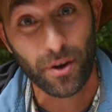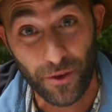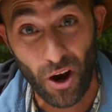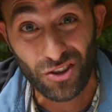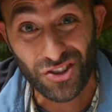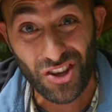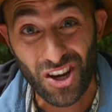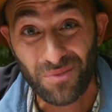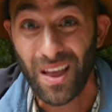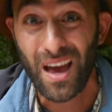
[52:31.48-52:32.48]
But if you are
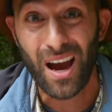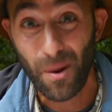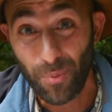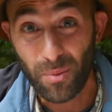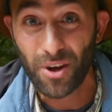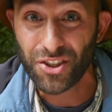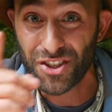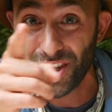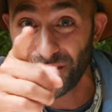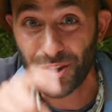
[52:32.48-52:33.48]
stung, I'm pretty much
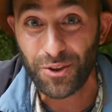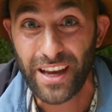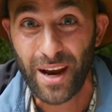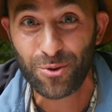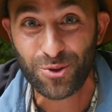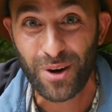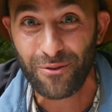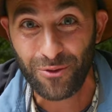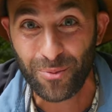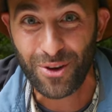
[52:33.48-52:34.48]
just gonna turn the cameras around
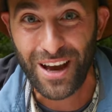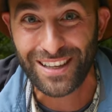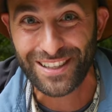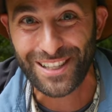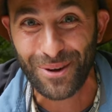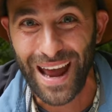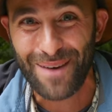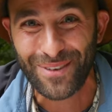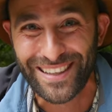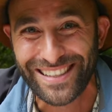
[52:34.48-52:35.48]
and film you guys to see what
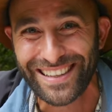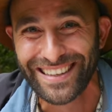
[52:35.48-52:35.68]
happens.